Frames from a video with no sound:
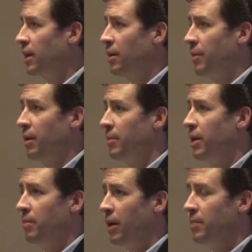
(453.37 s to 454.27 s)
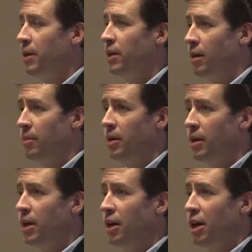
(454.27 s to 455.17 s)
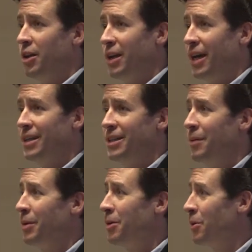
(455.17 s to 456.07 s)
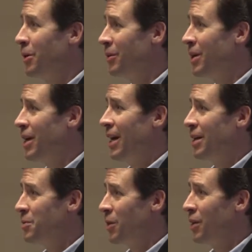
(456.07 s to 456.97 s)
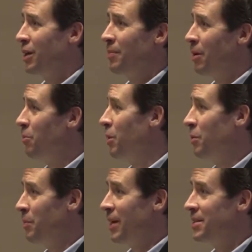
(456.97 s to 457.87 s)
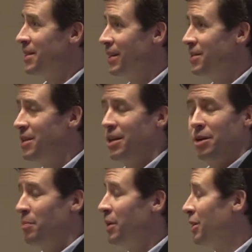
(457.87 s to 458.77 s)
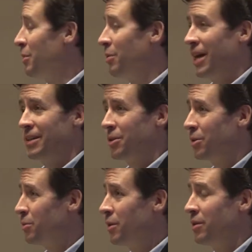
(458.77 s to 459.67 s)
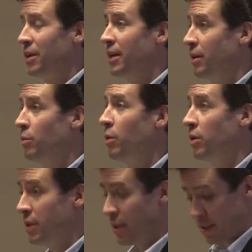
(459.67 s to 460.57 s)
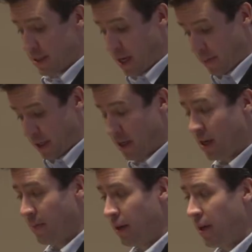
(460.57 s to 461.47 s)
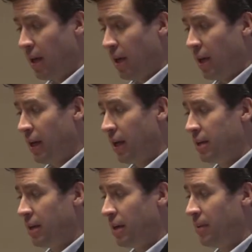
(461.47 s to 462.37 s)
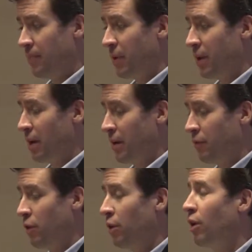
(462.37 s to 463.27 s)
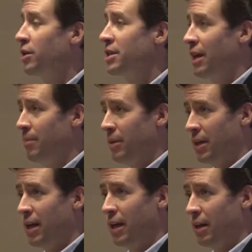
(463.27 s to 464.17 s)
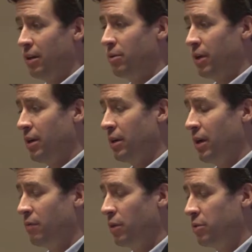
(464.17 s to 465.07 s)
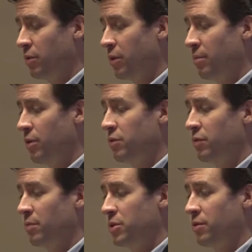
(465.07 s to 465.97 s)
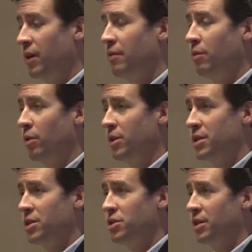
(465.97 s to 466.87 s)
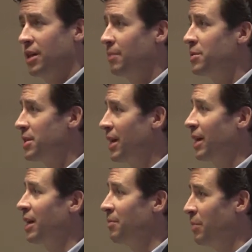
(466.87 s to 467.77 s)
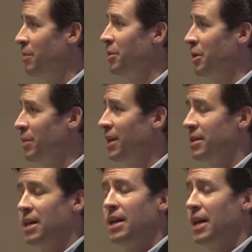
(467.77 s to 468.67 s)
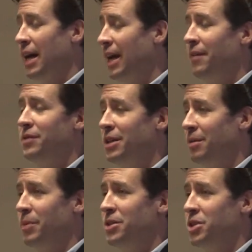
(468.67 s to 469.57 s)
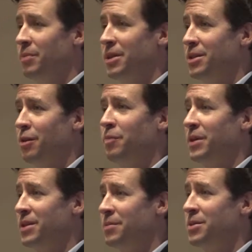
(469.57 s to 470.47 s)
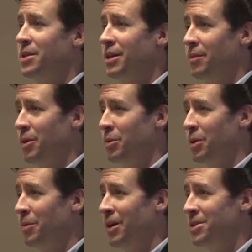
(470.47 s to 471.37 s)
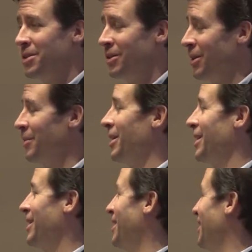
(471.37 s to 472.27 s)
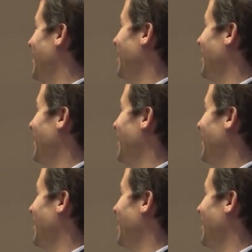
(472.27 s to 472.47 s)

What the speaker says: common. I mean, it might be common on the academic world as we think about what would make sense, but in the practical world, it has not been common. And for a long time, the guy who I have worked with the most from the survivor organization kept saying in public meetings, I have to keep pinching myself because I'm sitting up here with a prosecutor. I'm like,